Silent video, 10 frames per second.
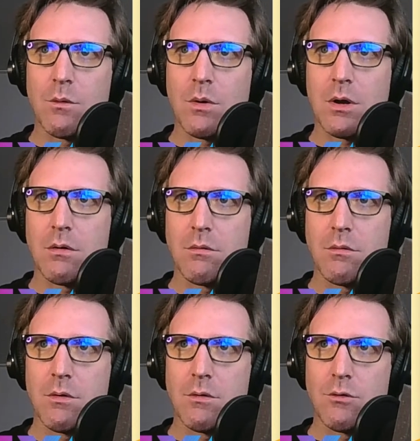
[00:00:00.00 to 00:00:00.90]
want
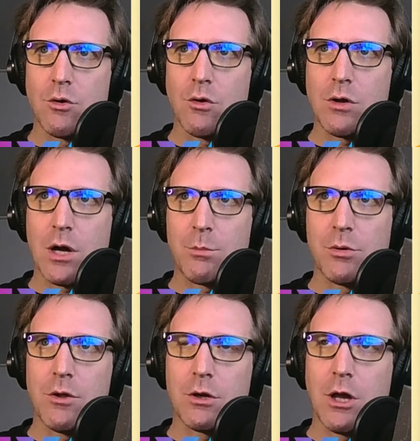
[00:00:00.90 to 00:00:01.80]
to, you got to
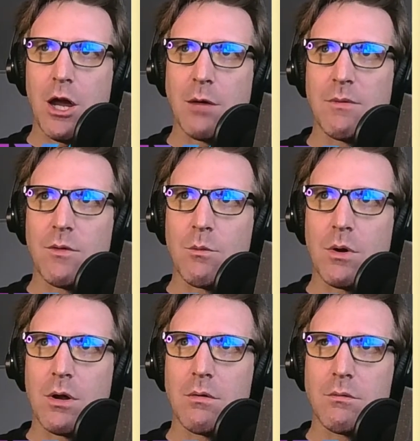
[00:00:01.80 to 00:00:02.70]
play the game if you want to